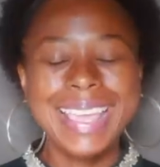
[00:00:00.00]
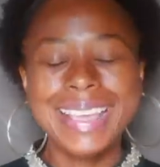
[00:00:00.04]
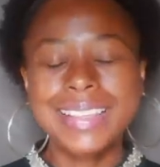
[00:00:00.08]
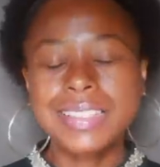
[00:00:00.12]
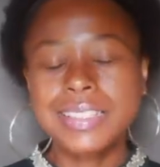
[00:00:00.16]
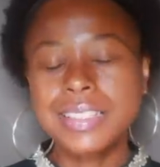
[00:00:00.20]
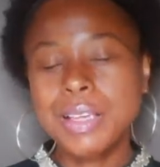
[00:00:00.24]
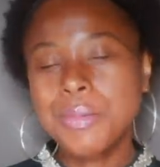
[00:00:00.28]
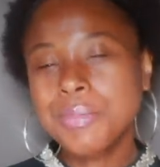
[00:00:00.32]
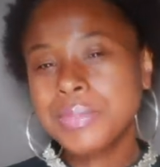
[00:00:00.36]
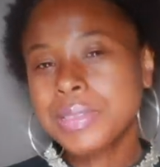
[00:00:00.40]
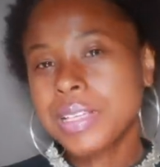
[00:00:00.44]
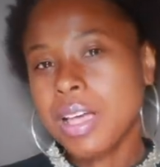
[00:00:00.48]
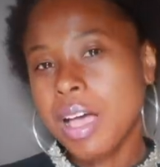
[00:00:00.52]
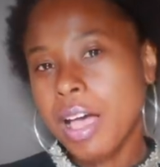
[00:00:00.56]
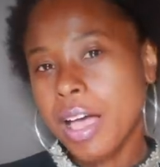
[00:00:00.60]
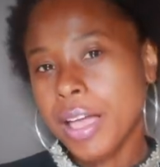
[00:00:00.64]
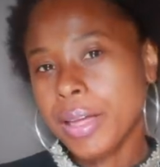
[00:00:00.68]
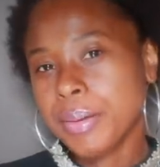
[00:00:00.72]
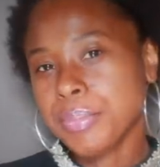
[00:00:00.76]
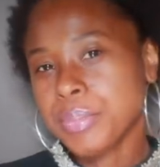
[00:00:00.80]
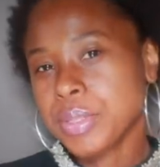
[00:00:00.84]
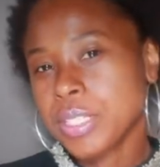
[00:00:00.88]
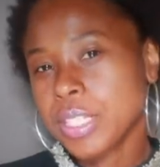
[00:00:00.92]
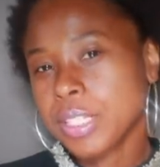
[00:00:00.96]

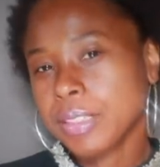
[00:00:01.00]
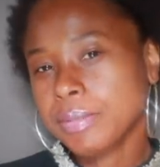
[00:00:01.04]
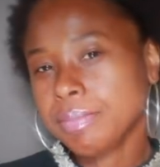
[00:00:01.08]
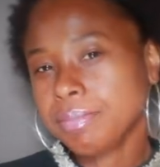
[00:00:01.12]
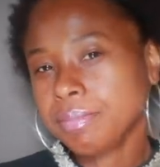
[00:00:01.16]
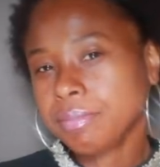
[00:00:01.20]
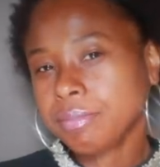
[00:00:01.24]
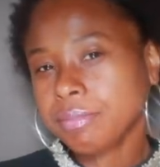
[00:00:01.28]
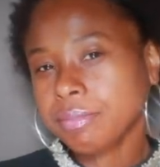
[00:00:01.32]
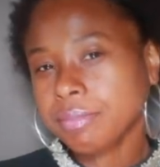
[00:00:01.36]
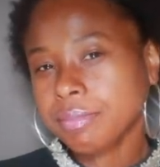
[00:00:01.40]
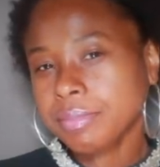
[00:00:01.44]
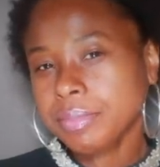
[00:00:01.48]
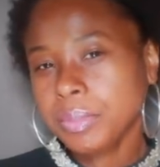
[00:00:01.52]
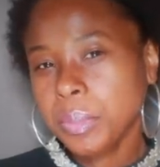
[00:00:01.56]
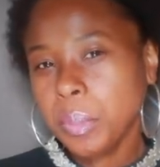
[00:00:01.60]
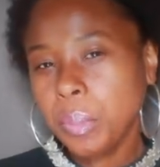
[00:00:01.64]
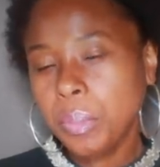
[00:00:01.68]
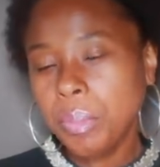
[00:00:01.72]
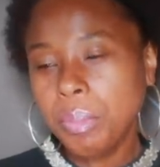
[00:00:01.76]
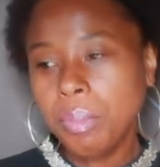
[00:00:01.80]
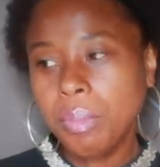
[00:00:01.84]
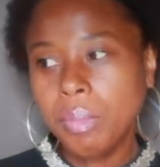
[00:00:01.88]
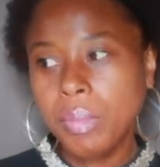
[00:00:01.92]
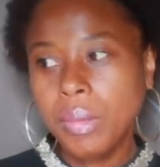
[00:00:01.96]
Sometimes
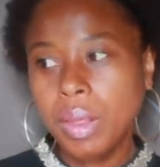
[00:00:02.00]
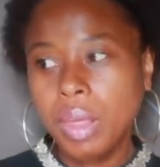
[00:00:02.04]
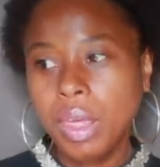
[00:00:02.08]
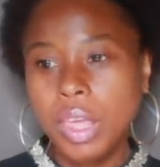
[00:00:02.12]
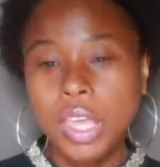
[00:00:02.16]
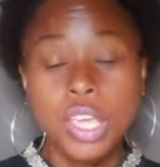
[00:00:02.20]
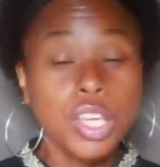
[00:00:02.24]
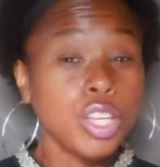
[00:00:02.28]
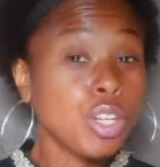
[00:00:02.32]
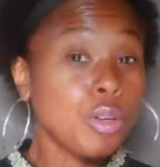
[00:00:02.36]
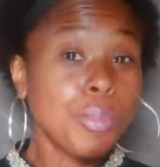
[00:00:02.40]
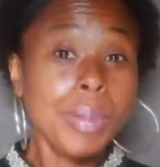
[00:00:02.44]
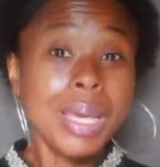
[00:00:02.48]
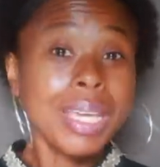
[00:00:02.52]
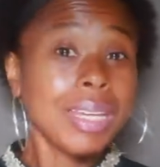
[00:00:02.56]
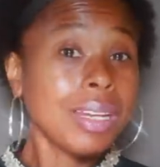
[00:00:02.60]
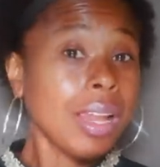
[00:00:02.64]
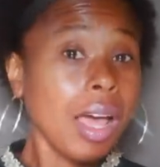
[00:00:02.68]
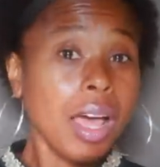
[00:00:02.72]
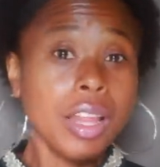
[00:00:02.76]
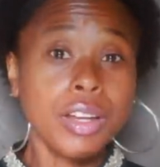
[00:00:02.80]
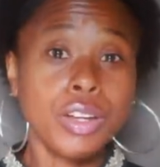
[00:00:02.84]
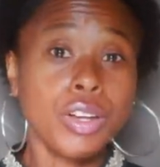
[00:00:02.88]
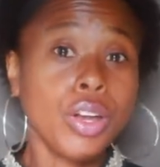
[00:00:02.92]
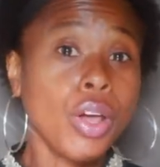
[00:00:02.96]
you may
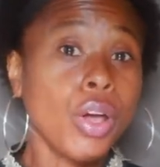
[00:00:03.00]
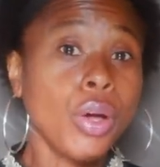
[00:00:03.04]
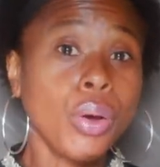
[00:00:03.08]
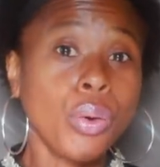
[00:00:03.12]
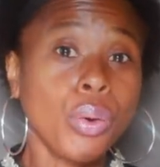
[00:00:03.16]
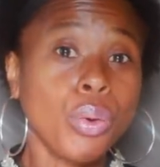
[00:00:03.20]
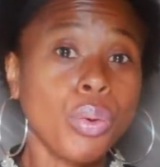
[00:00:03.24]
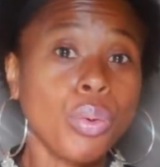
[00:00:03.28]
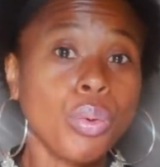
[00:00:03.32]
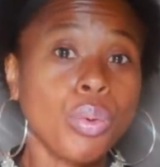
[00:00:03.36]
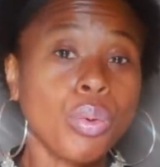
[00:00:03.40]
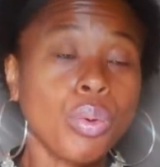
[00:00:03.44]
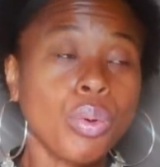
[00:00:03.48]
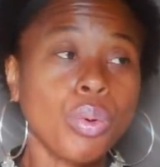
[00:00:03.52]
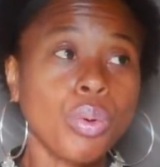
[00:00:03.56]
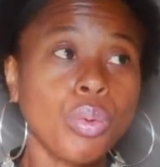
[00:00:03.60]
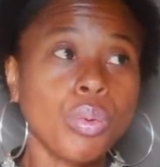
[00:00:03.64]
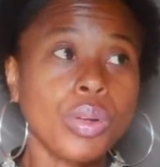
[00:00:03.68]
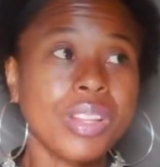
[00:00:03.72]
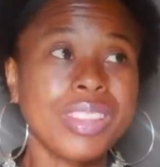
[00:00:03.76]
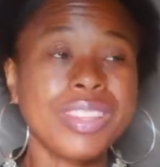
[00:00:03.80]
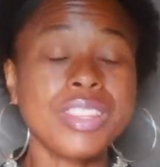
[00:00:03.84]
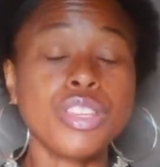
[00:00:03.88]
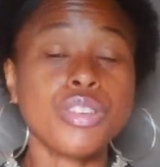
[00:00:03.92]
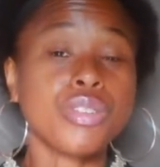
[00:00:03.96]
not know
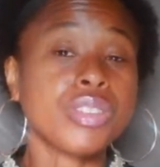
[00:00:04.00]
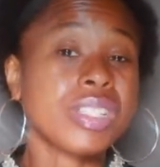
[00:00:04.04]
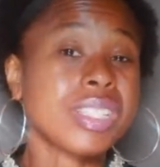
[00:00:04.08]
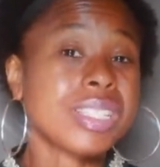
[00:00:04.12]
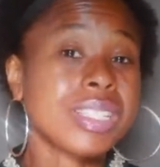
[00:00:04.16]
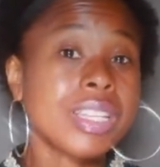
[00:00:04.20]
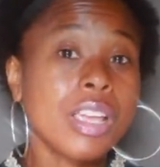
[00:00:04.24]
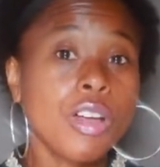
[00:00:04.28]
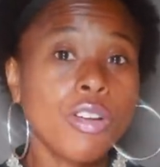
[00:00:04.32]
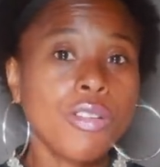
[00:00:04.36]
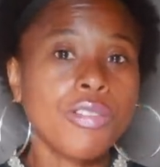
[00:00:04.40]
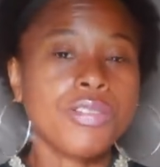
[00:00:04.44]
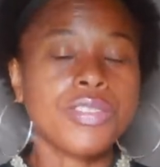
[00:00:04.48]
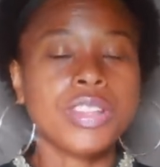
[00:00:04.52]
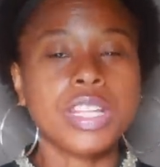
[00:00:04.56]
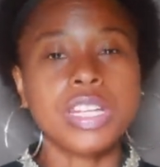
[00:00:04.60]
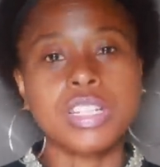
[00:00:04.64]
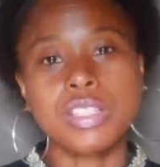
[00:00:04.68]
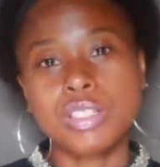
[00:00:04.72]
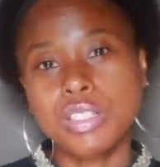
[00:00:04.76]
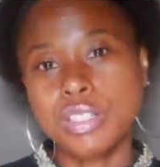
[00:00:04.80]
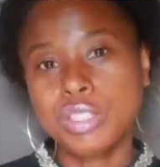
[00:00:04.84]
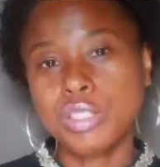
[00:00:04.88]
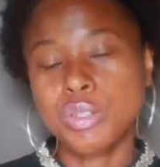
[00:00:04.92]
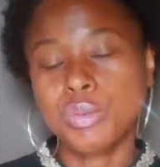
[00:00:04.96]
within yourself that
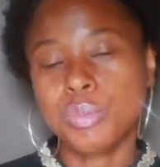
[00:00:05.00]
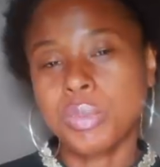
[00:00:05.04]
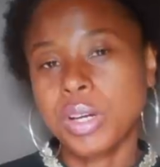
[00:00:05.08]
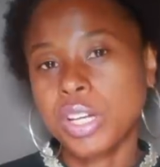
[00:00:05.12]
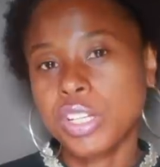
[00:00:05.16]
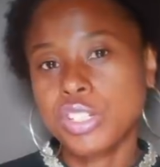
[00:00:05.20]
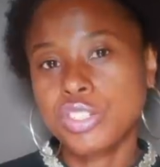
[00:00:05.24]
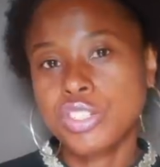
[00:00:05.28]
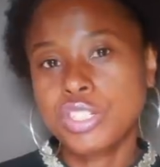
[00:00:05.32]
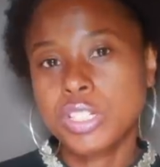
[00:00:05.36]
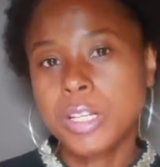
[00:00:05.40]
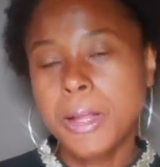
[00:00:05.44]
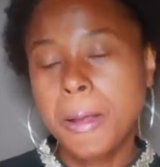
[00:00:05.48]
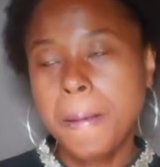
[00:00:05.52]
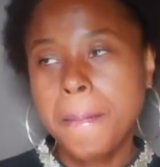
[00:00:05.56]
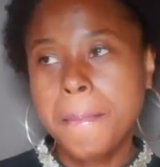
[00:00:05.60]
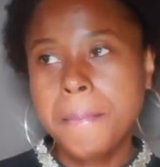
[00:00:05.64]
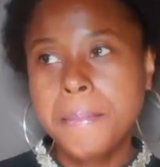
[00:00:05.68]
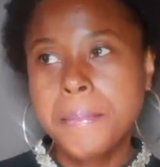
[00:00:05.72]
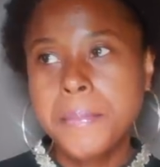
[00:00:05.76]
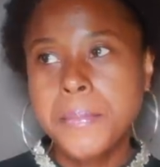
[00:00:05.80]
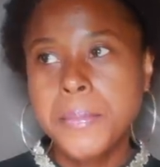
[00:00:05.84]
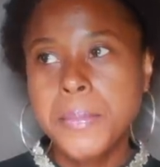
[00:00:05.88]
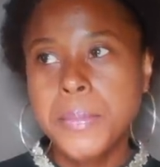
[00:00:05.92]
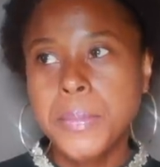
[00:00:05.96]
it's too much.
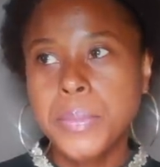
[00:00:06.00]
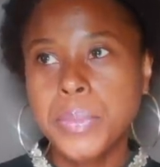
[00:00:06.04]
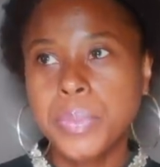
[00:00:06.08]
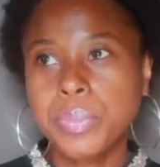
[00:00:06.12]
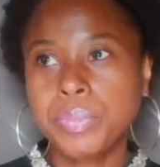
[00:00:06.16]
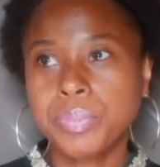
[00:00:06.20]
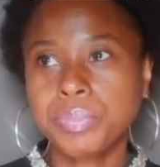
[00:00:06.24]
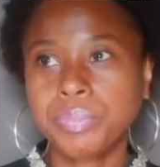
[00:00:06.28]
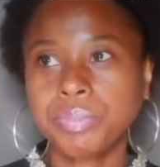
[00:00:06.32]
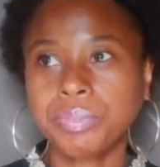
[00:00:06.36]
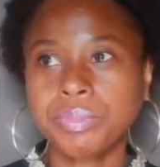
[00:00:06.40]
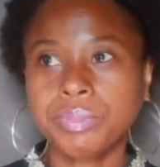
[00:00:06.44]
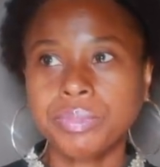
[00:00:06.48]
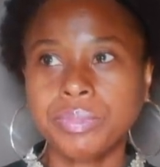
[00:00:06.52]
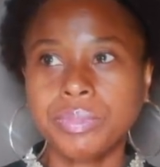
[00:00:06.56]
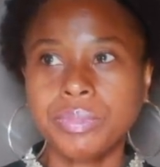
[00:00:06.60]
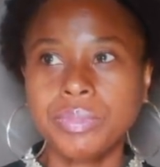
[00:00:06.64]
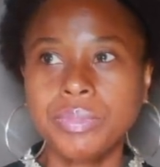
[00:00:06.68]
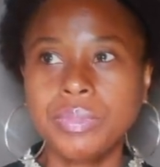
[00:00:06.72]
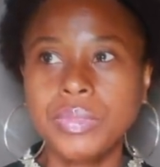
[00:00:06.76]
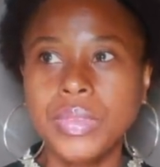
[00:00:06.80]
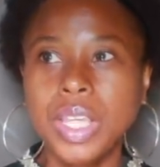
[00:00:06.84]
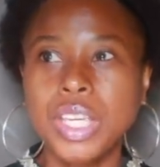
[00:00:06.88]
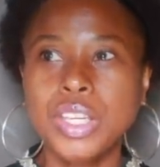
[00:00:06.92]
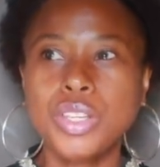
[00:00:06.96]

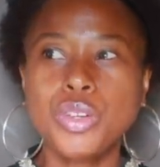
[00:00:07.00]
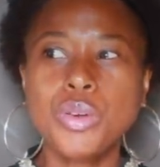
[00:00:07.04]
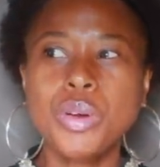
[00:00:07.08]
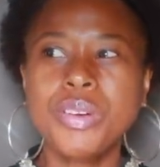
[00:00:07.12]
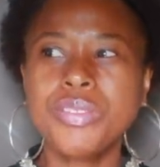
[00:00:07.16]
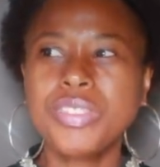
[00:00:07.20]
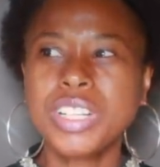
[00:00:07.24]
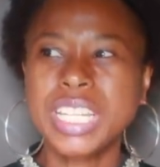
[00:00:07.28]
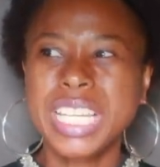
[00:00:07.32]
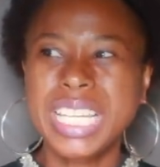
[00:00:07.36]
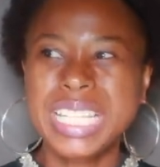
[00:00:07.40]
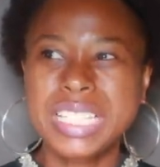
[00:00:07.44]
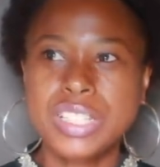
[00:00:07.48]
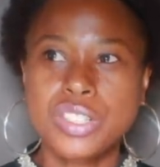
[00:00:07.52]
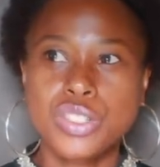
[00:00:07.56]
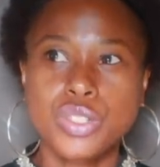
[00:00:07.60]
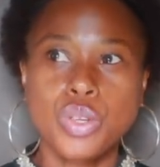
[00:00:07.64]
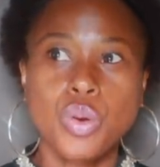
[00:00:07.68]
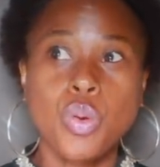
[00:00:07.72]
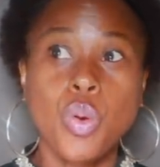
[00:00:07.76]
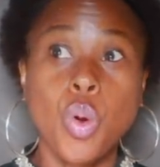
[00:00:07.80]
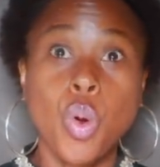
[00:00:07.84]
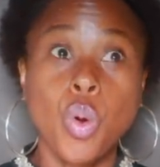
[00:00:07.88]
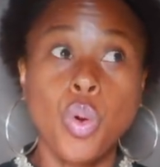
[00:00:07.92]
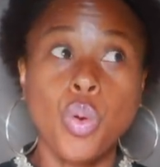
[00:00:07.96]
You ever get
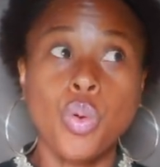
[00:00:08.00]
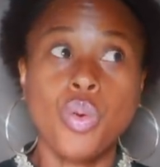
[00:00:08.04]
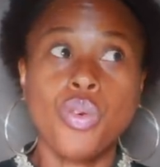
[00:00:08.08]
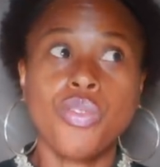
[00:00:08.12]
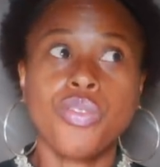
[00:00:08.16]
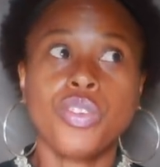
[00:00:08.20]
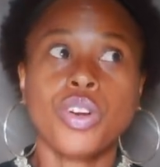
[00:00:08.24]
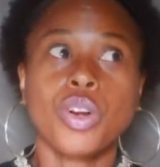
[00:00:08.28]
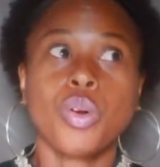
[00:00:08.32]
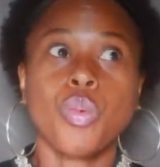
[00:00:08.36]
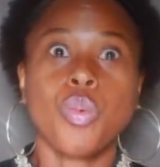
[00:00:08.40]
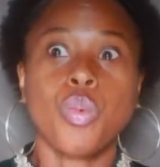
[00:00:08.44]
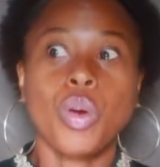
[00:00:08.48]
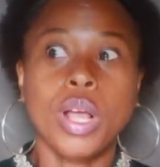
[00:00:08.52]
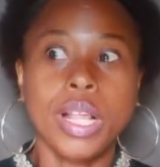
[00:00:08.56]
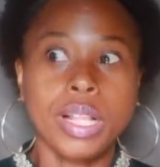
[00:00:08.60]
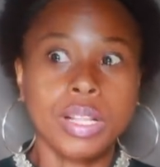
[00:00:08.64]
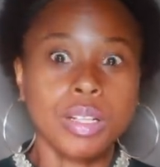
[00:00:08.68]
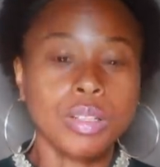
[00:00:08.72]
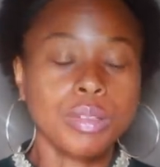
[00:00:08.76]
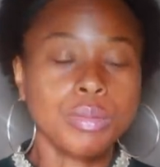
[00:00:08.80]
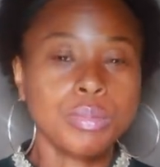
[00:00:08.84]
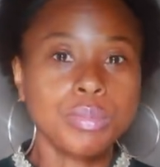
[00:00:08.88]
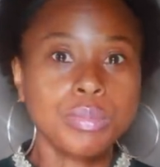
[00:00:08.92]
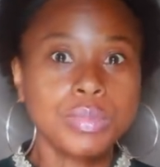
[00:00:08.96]
so
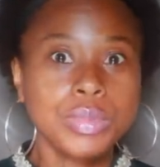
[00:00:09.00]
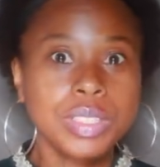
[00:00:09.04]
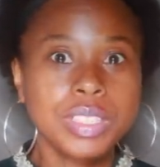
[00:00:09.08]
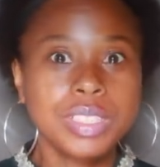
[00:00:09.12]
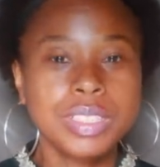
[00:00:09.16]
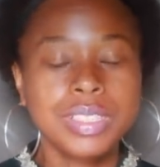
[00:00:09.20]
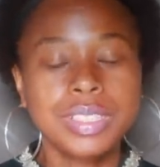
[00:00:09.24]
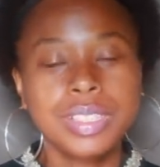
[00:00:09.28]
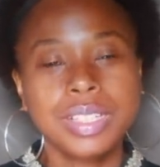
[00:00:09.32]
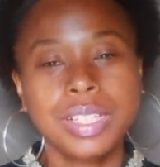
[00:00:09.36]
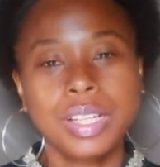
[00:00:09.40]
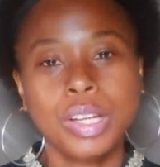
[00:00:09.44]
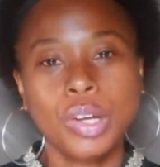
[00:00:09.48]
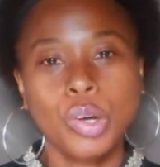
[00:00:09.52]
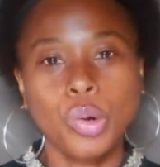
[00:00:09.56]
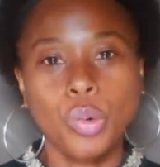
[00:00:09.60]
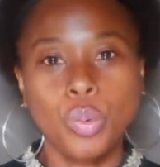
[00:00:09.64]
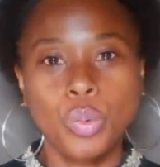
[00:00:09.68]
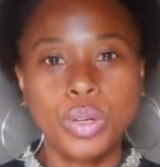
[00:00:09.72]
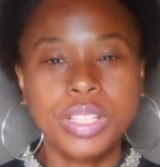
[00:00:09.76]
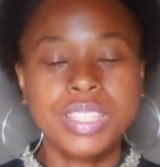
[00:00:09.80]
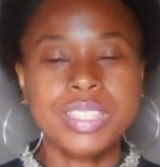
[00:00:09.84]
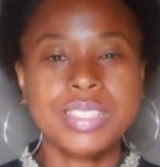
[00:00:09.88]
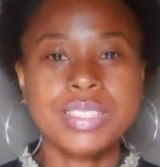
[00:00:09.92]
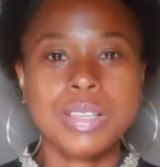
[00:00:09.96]
overwhelmed
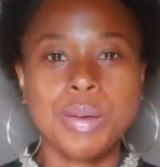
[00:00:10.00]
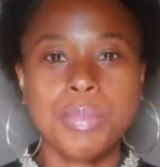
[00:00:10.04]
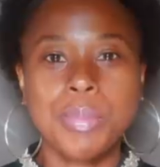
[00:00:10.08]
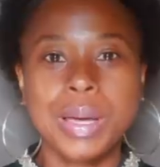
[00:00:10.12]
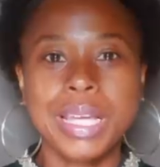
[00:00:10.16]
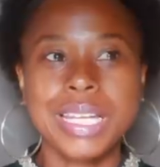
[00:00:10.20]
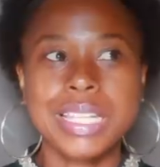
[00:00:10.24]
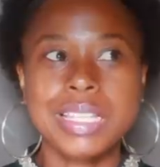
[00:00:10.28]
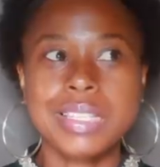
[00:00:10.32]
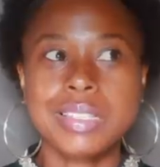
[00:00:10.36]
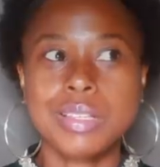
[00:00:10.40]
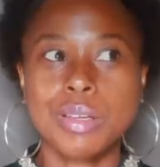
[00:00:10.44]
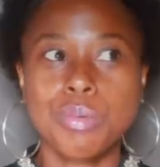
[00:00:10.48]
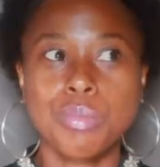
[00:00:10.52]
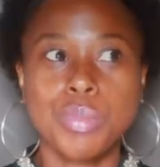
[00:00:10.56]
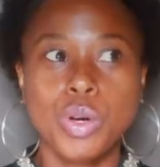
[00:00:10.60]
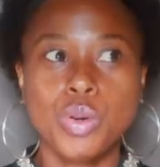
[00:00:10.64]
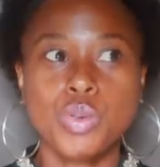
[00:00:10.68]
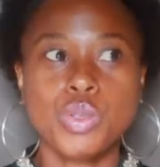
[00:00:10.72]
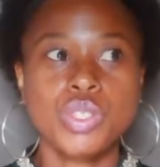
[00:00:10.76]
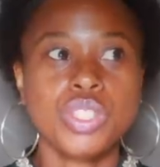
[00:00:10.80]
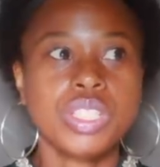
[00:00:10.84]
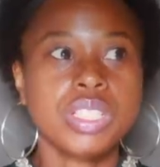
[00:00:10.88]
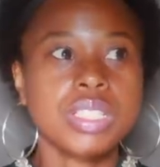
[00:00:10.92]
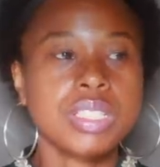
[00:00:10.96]
with somebody's
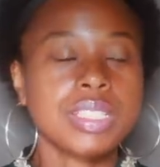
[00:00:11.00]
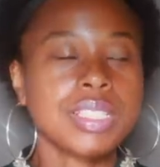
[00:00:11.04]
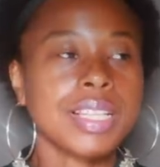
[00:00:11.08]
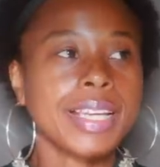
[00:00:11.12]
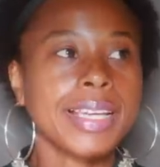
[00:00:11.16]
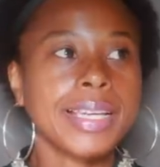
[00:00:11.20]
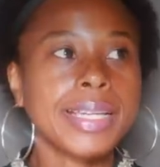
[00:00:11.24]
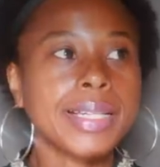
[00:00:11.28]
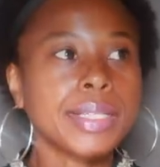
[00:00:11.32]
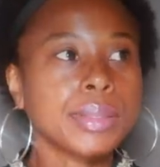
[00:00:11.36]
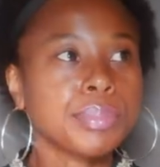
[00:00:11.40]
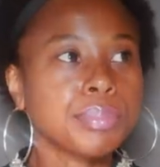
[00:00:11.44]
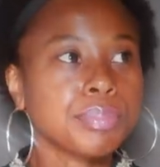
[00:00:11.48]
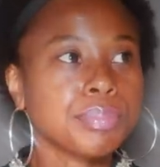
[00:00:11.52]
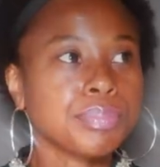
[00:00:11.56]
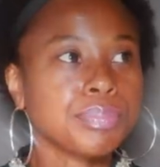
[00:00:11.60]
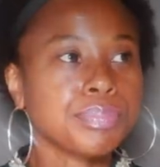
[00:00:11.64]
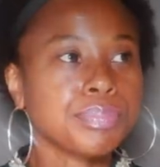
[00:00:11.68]
emotions? Like,